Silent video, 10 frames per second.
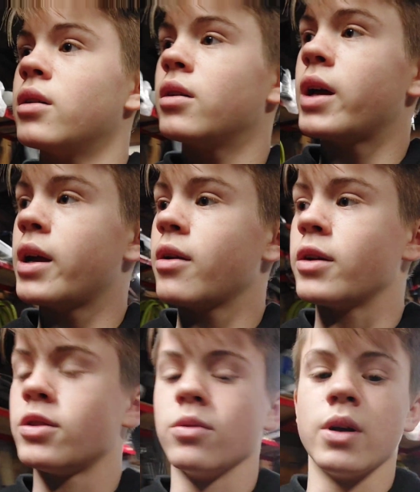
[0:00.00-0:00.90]
air
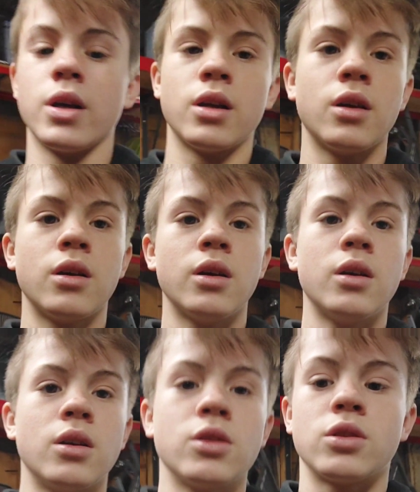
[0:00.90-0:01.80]
into it.
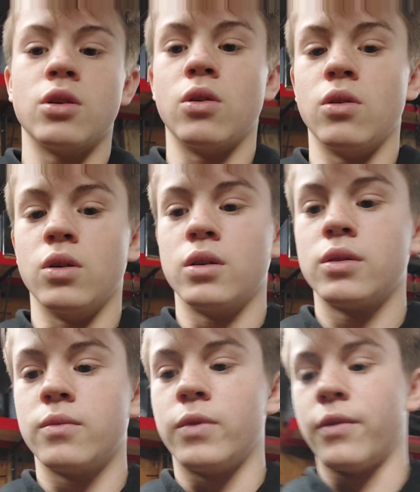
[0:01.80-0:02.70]
So
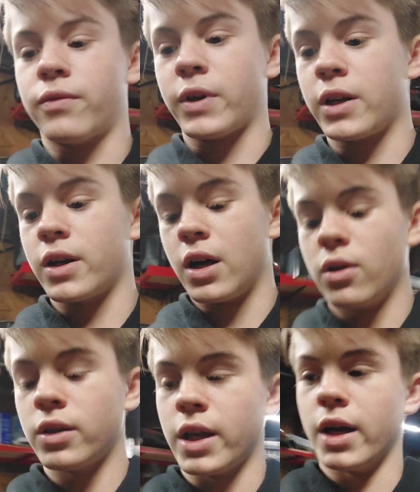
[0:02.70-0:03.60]
we figured
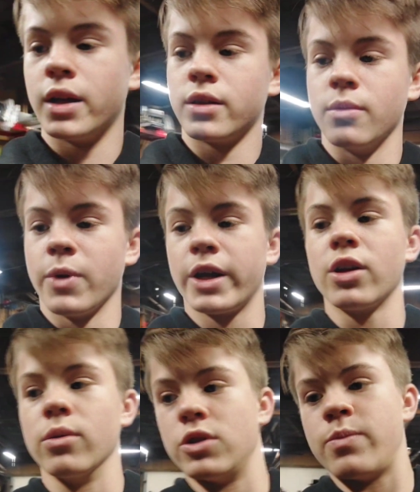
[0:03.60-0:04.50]
out that the
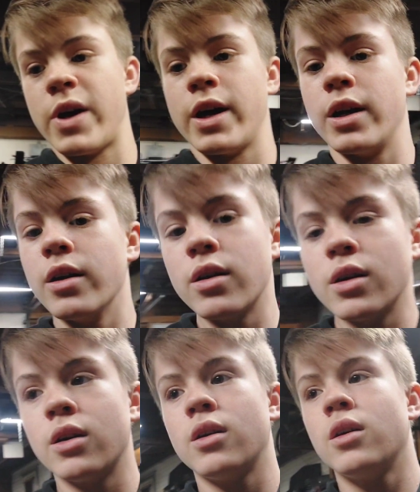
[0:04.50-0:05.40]
breaker was bad.
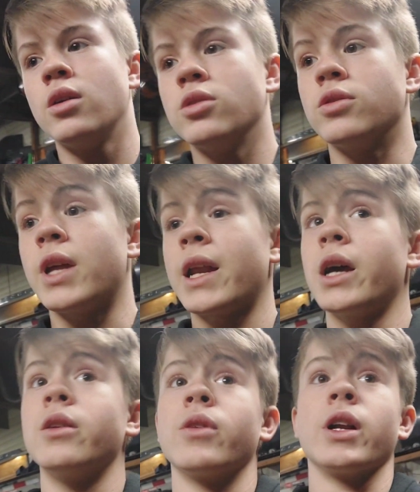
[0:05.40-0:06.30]
So Dad had
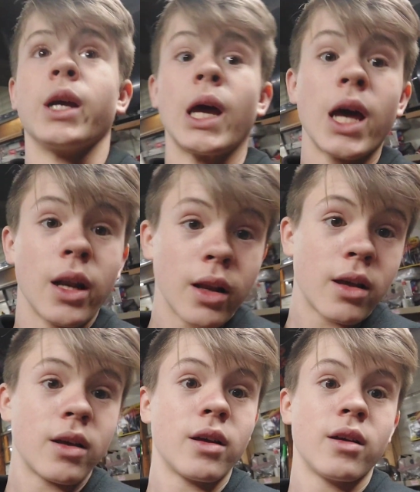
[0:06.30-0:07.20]
to run again
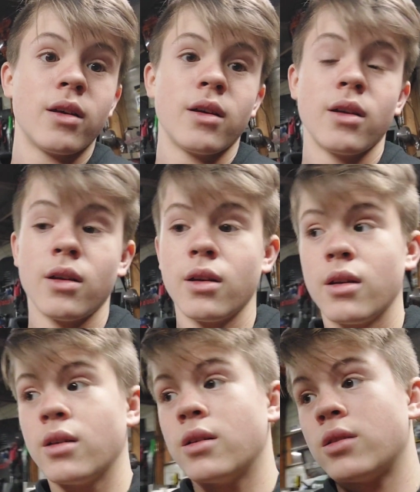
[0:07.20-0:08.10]

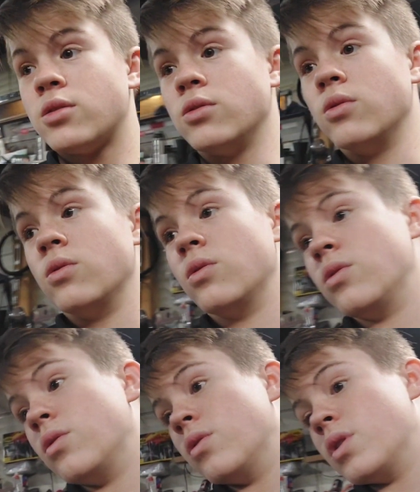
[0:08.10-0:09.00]

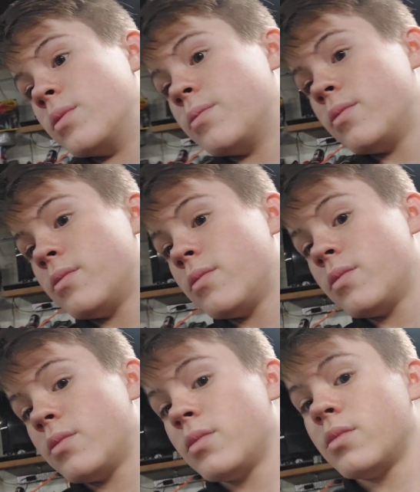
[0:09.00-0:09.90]
to
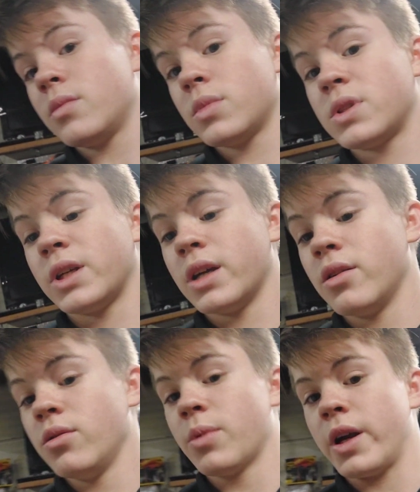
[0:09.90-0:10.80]
to get a
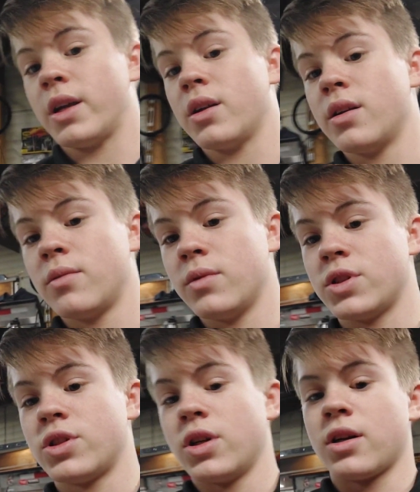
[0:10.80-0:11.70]
new breaker,
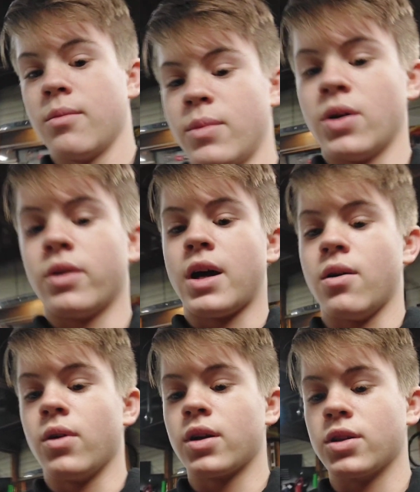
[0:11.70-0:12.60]
which took him about an
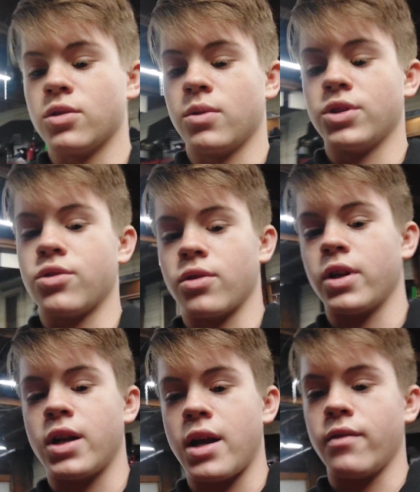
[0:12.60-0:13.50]
hour because the one store didn't
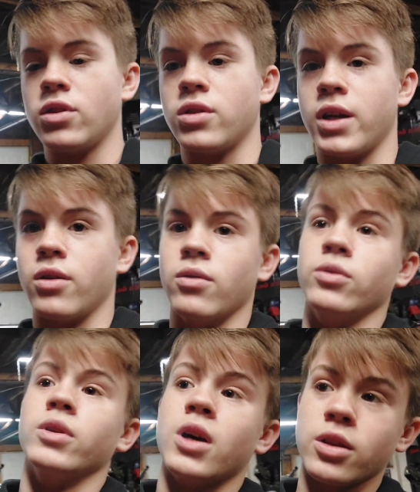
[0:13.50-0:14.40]
have it, so I had to go to
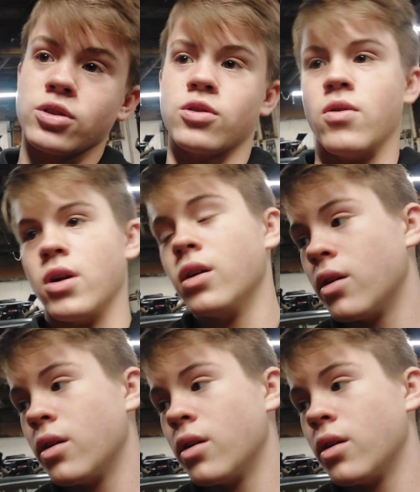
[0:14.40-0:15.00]
another store.